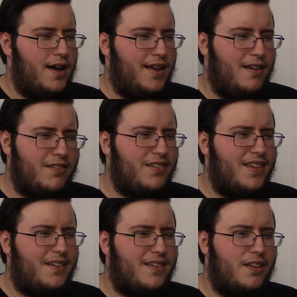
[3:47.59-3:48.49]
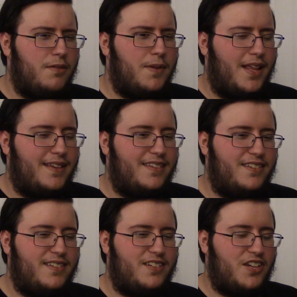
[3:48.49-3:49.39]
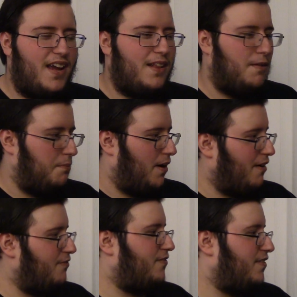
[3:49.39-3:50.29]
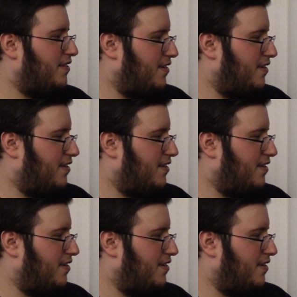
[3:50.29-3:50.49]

It also sounds a little bit like Shia LaBeouf.